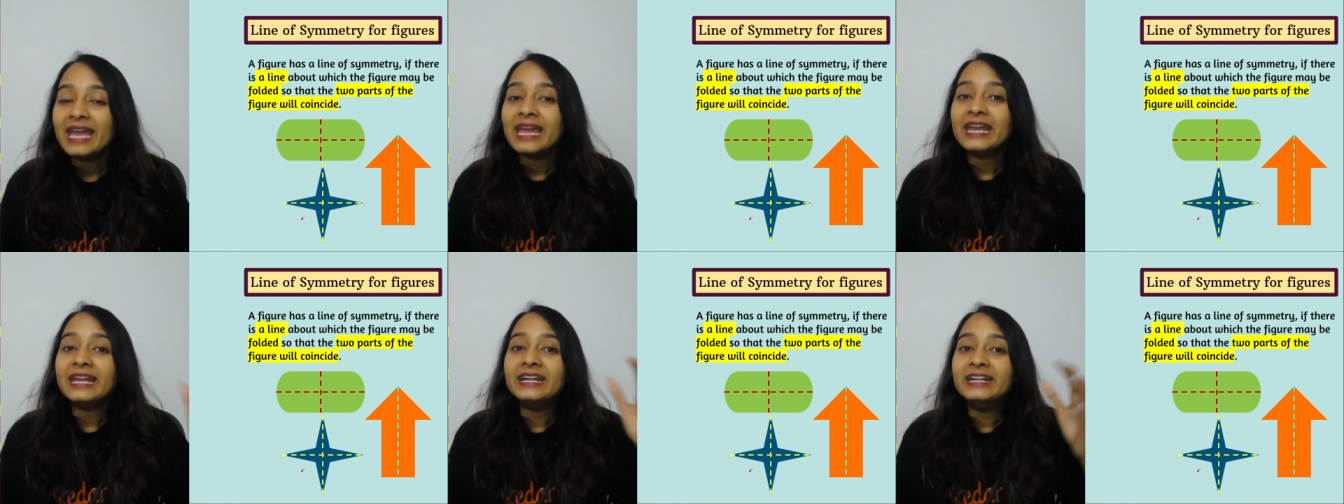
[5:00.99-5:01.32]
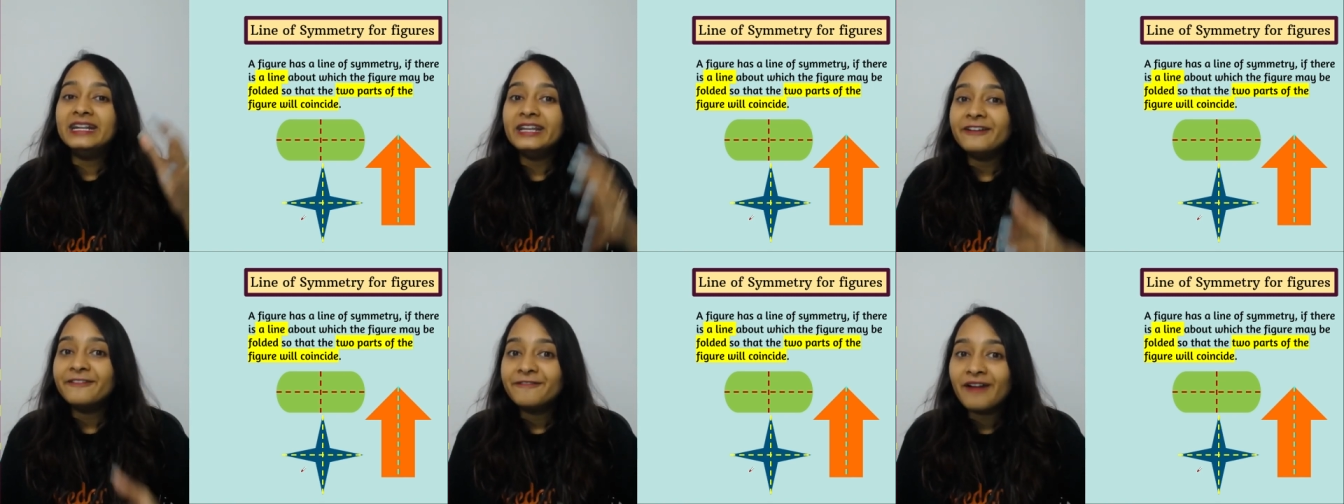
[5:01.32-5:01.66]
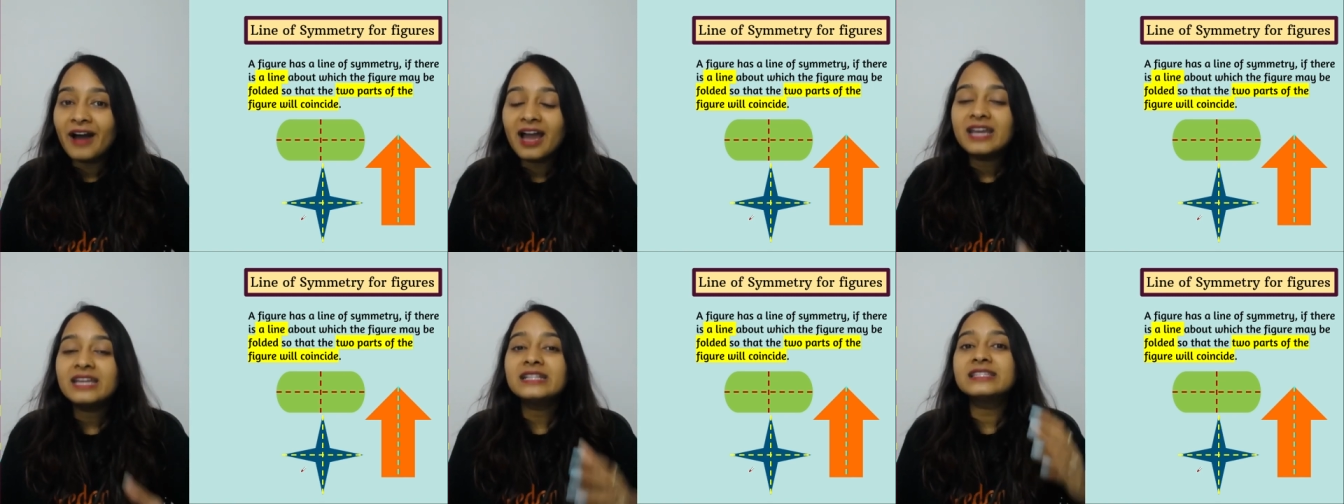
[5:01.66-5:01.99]
It
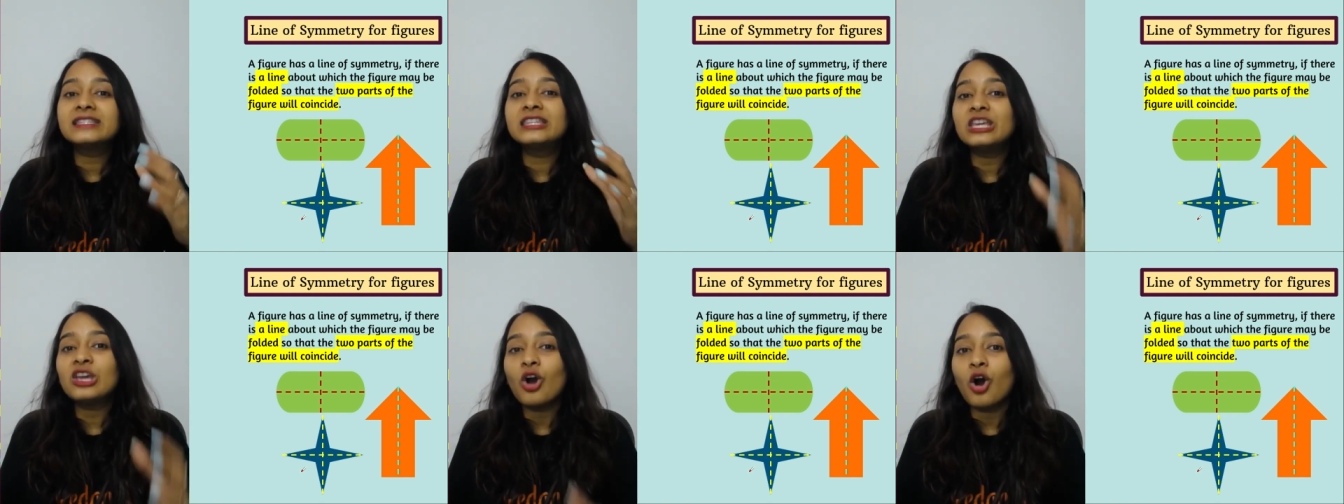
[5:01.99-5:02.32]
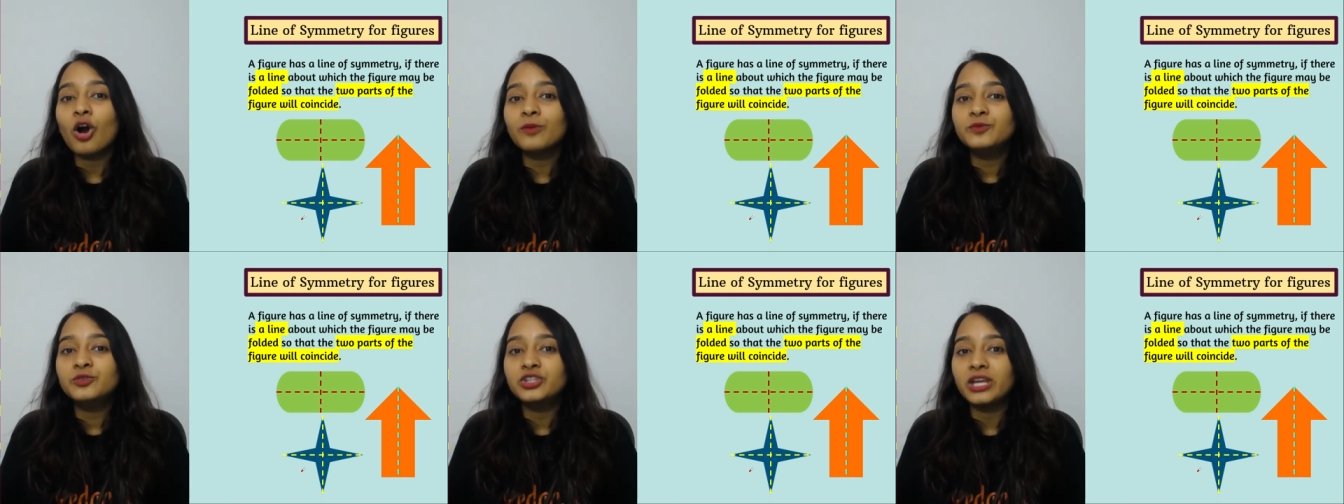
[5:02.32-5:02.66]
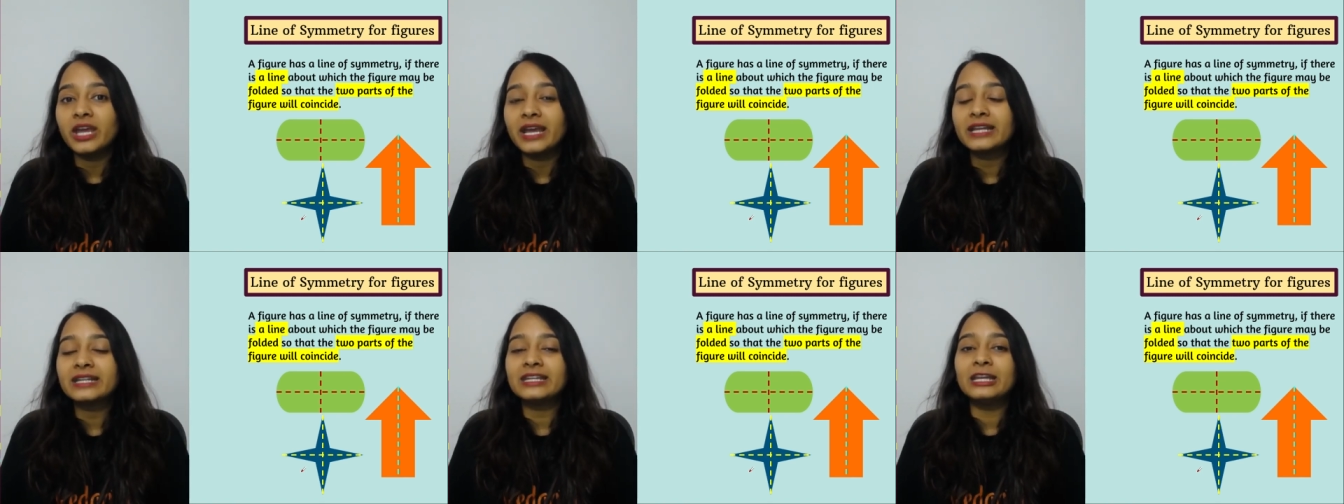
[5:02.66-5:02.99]
divides the
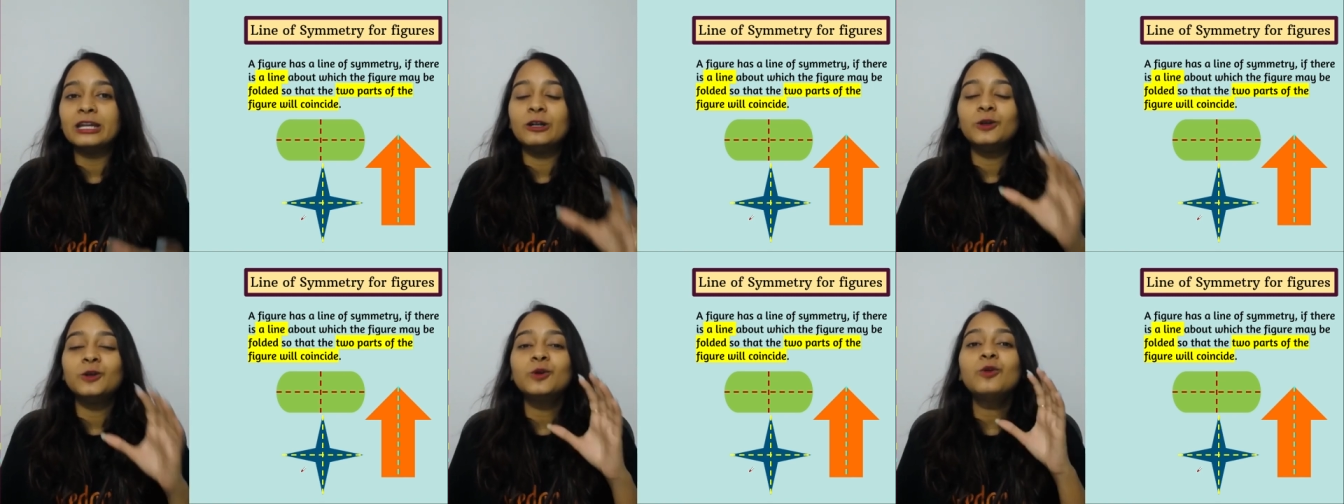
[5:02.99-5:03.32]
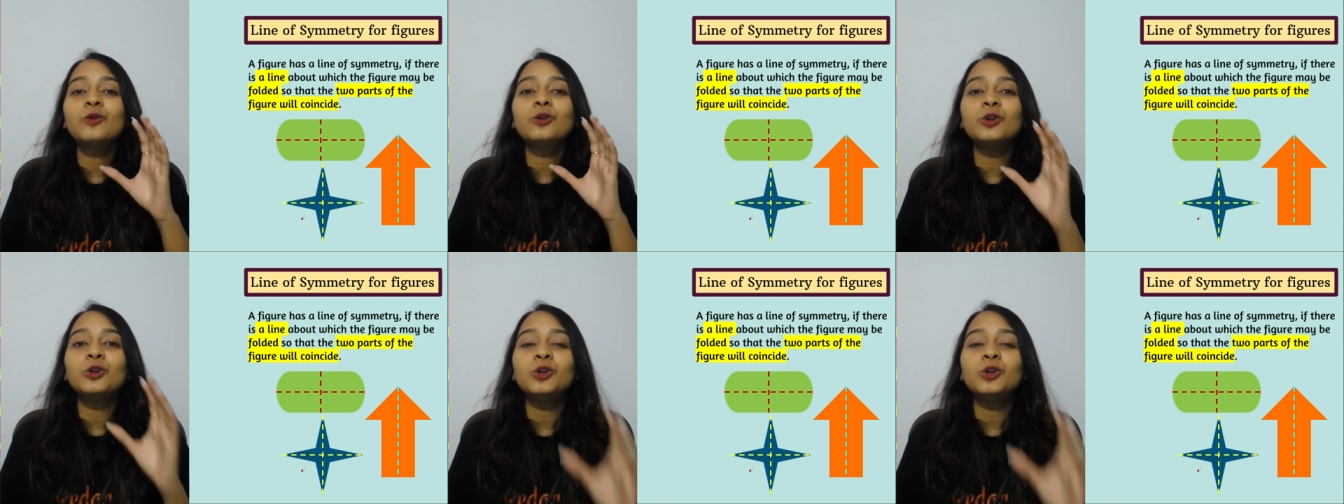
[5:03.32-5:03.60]
object into